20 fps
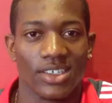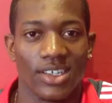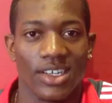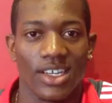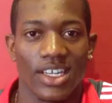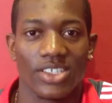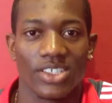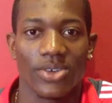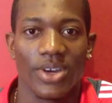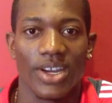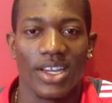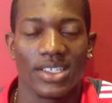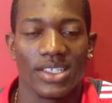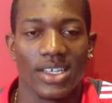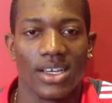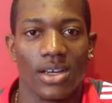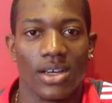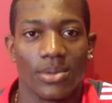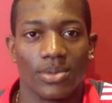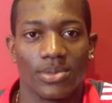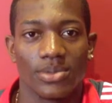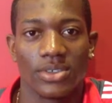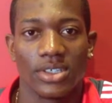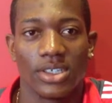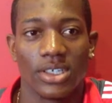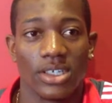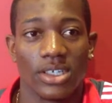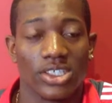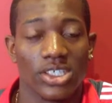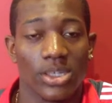It's great to help
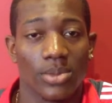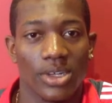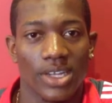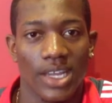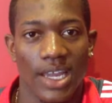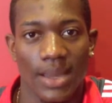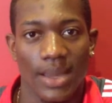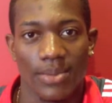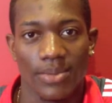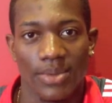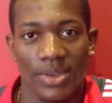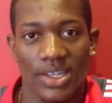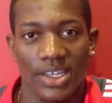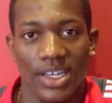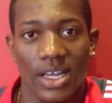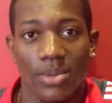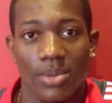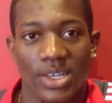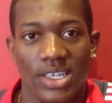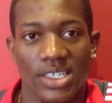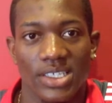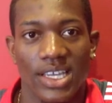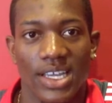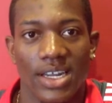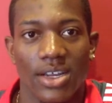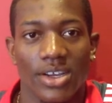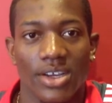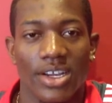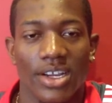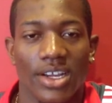the summer camp and help kids get
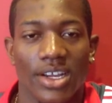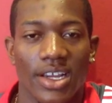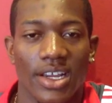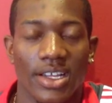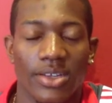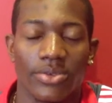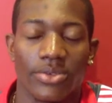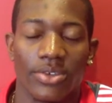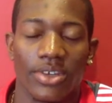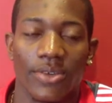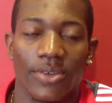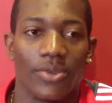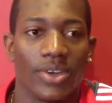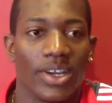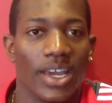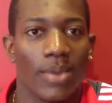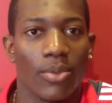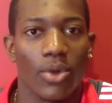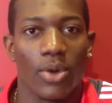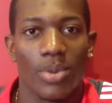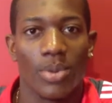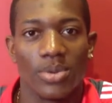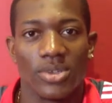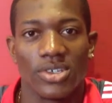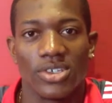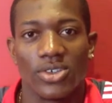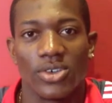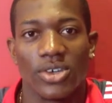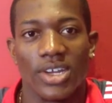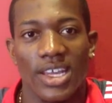out here, and if we get more people to
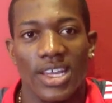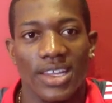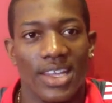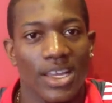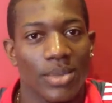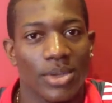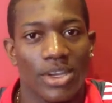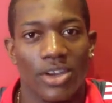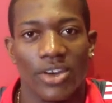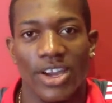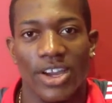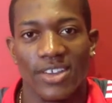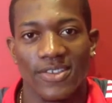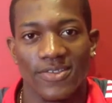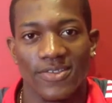donate, that'd be great.